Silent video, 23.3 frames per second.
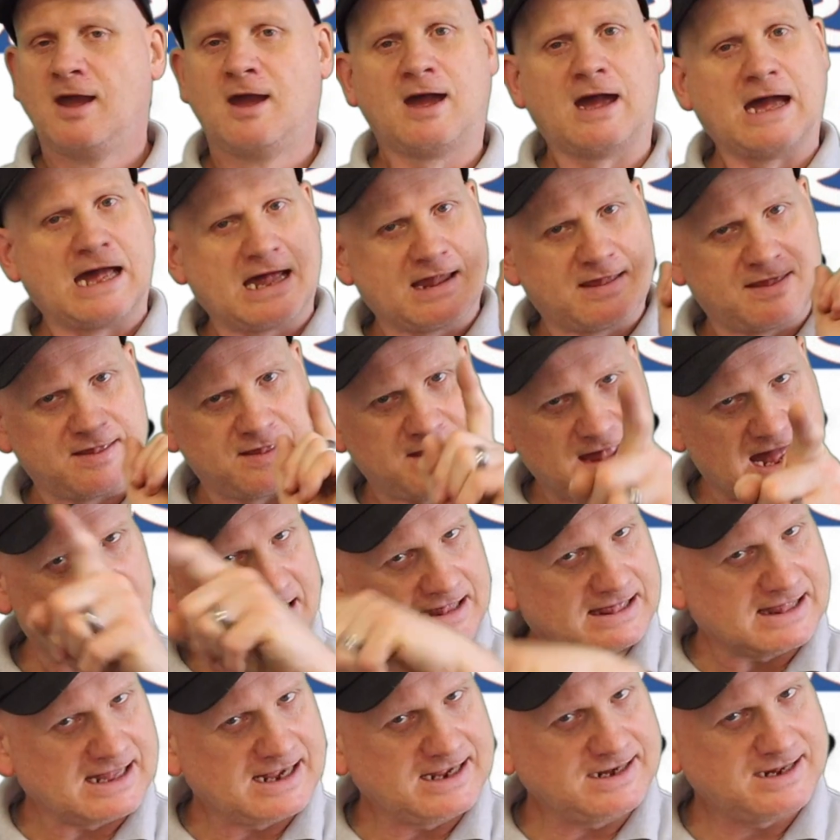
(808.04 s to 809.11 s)
Now
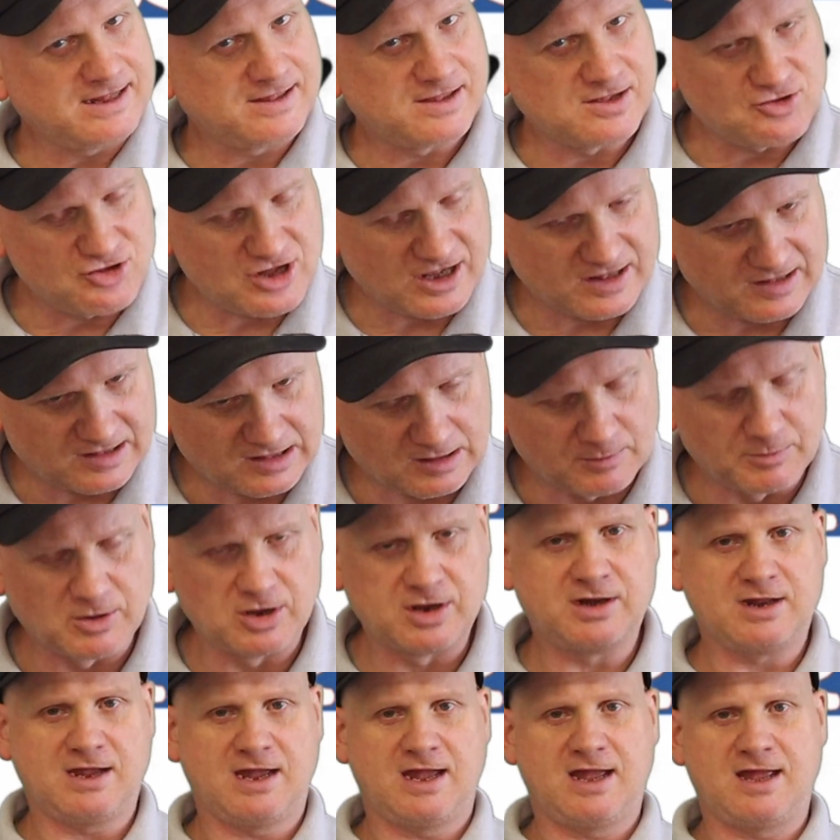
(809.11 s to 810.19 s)
that, ladies and
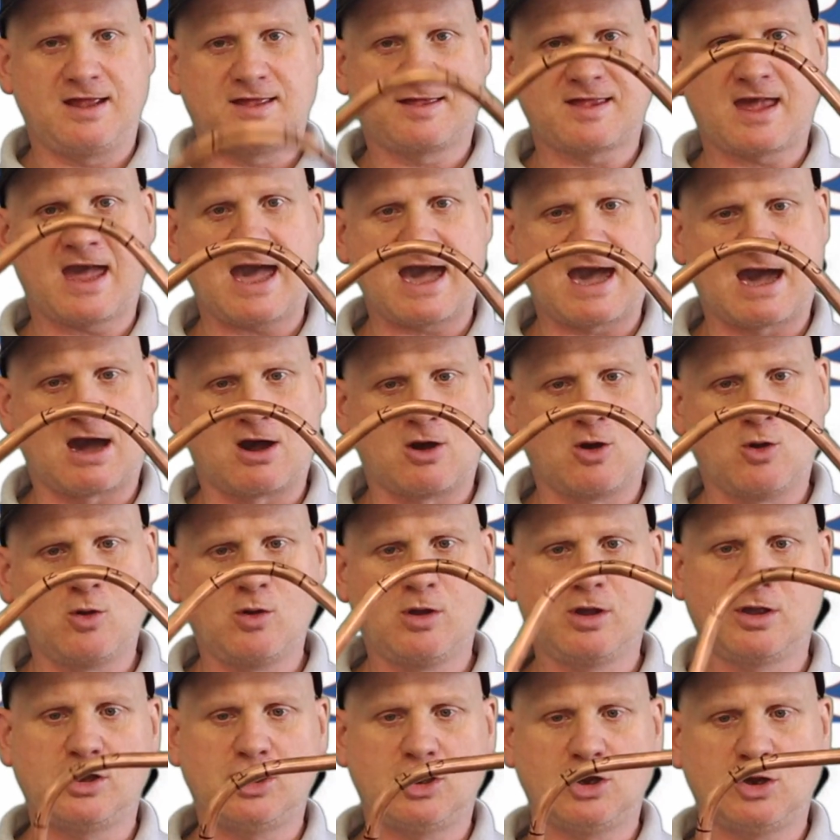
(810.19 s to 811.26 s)
gentlemen, is
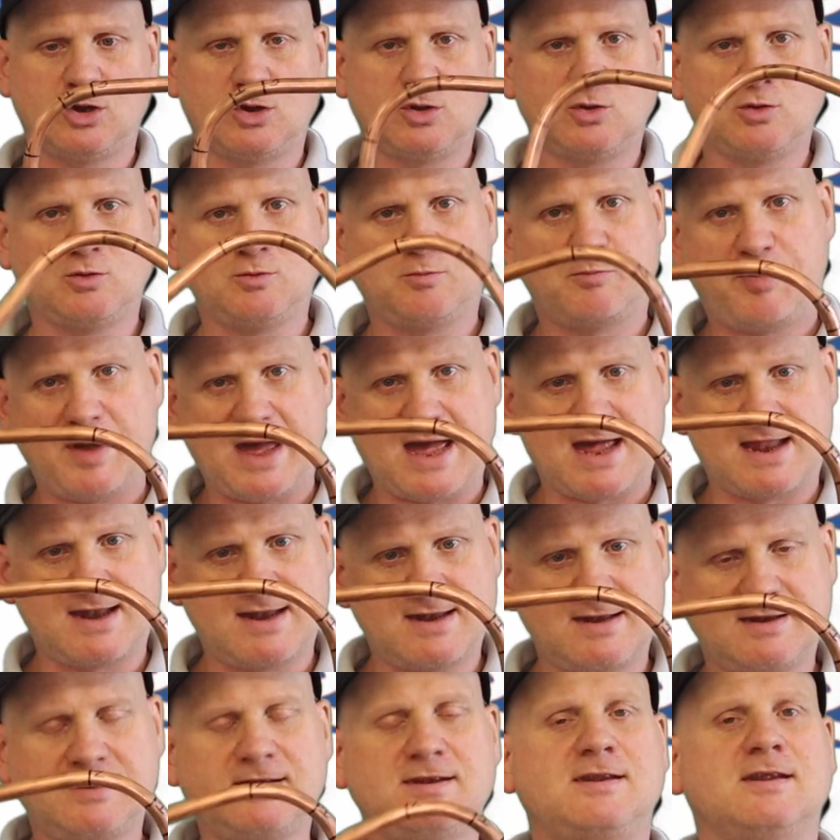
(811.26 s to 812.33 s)
how you
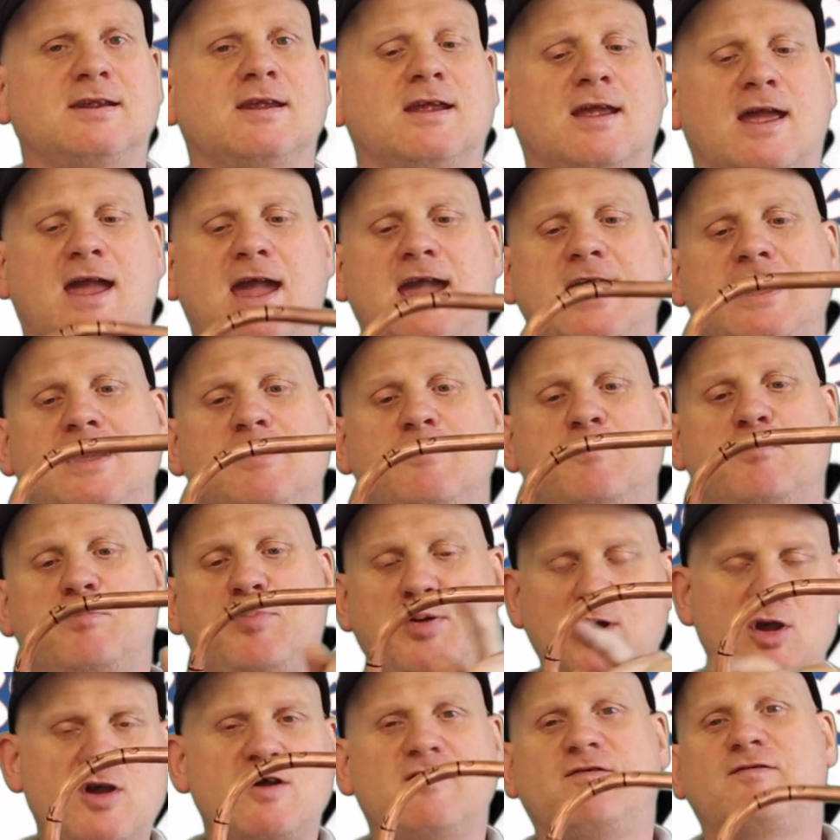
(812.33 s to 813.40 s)
bend a
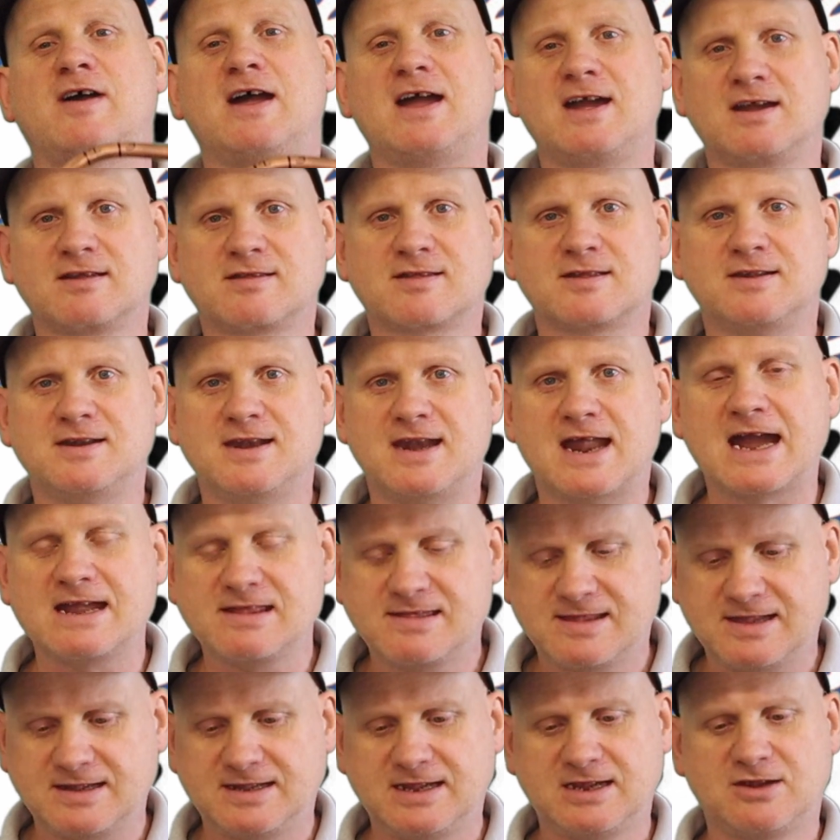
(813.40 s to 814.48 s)
perfect
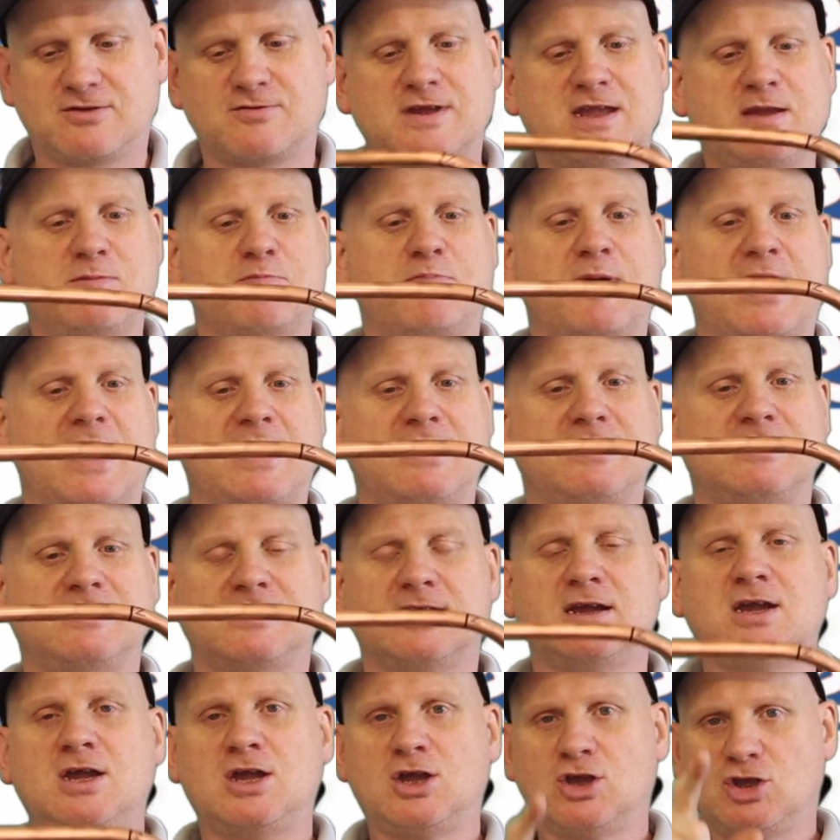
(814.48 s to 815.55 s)
90 degree
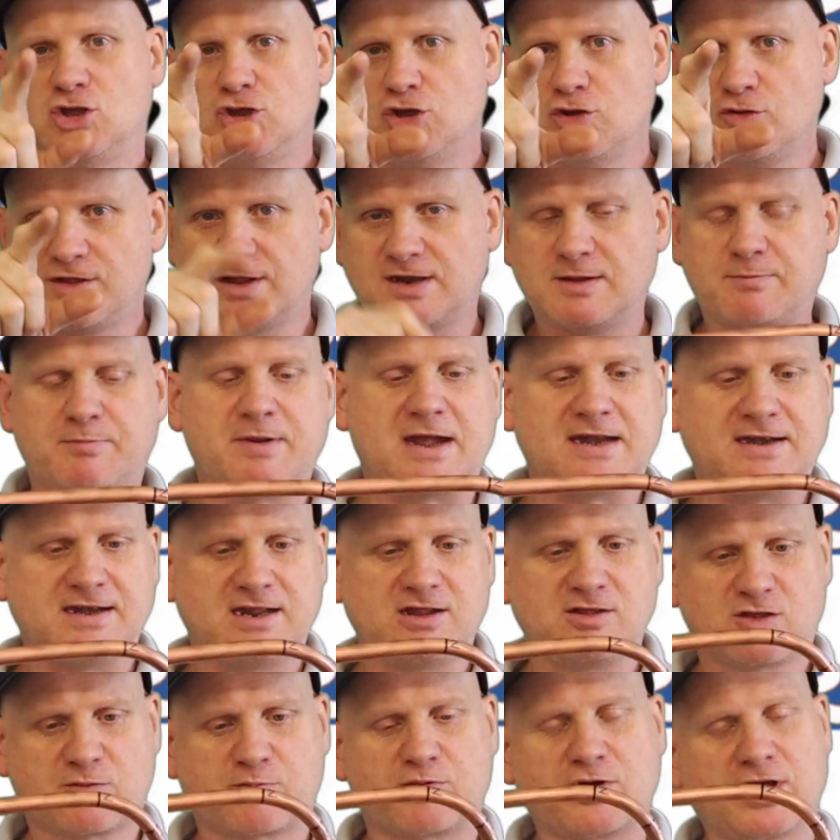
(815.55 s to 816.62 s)
bend using a
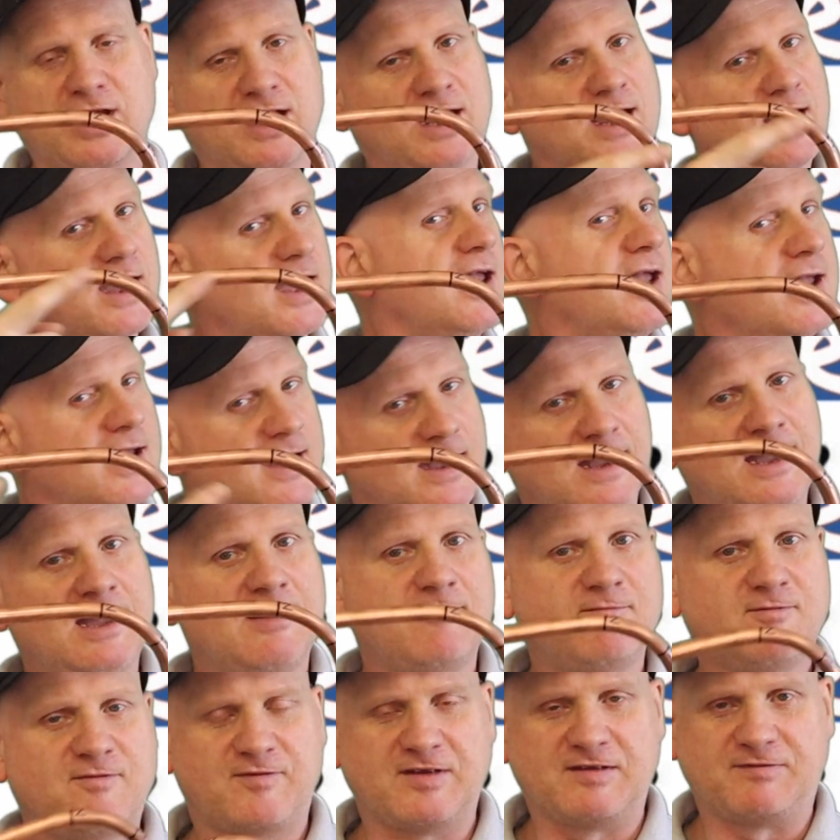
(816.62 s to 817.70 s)
bending spring
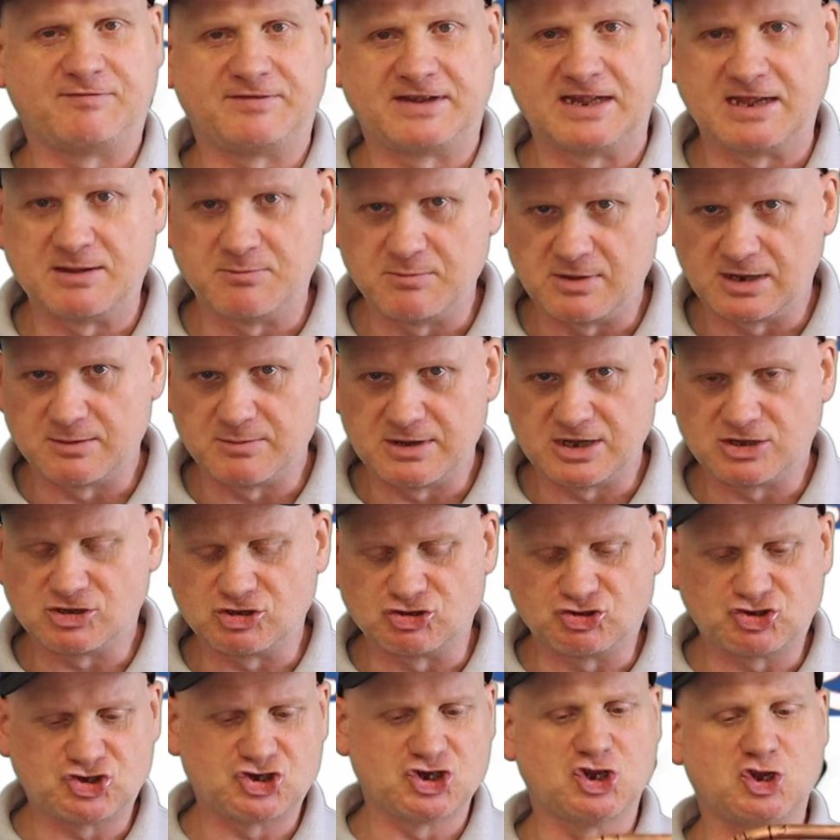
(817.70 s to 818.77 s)
in 15 millimeter
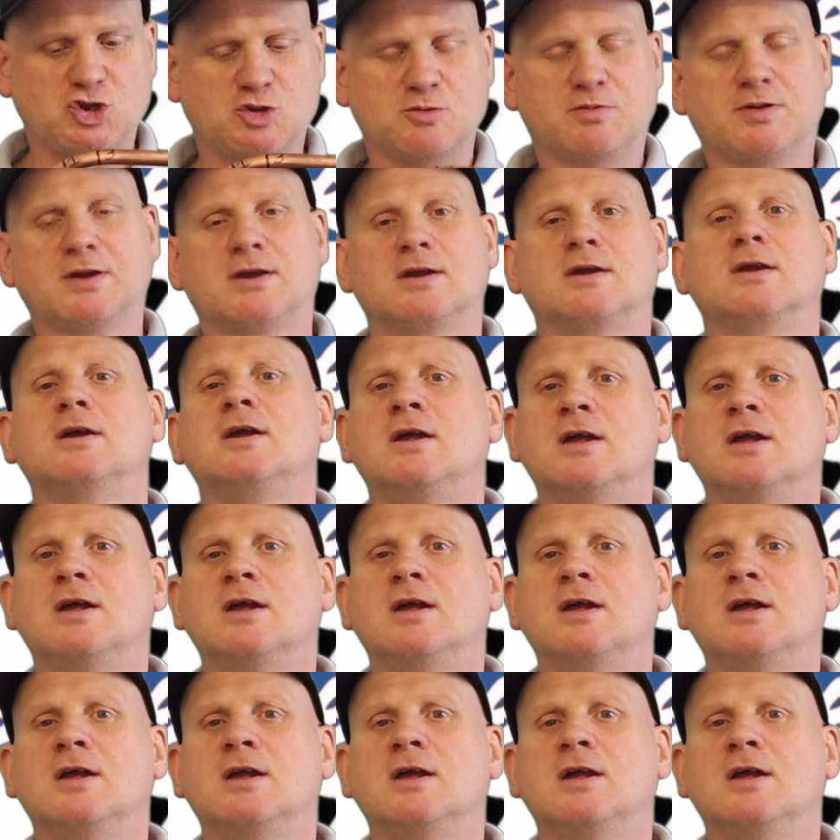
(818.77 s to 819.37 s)
tube.